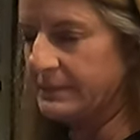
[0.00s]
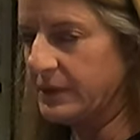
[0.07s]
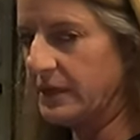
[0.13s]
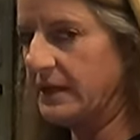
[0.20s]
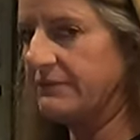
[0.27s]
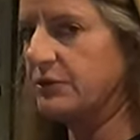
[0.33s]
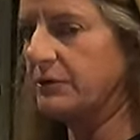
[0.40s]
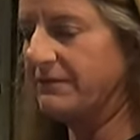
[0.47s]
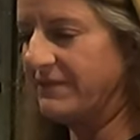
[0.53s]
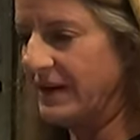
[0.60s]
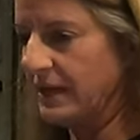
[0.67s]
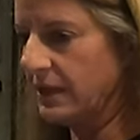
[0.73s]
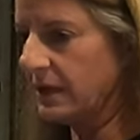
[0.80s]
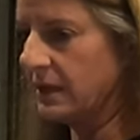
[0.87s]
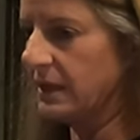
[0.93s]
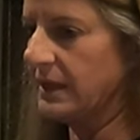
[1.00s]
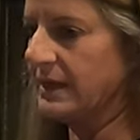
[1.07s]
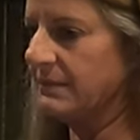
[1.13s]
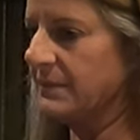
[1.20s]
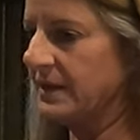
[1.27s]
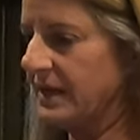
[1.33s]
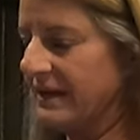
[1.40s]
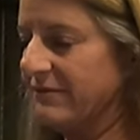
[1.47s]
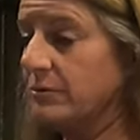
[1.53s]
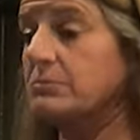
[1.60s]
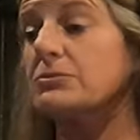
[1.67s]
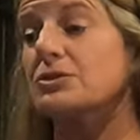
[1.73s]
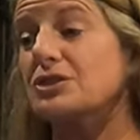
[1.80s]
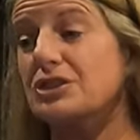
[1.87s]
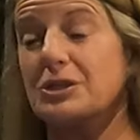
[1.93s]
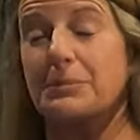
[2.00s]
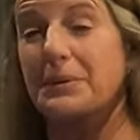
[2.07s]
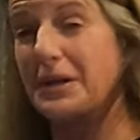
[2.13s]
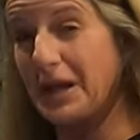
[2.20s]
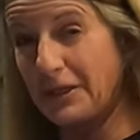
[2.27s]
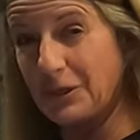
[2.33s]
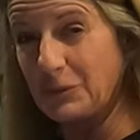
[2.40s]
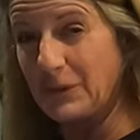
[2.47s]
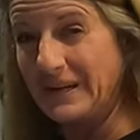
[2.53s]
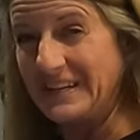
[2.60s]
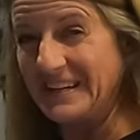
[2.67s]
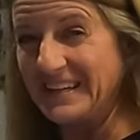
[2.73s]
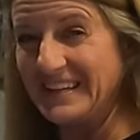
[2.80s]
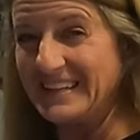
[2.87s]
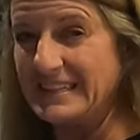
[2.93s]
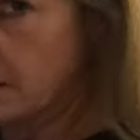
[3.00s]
Gonna have to file a claim and have them ship another one.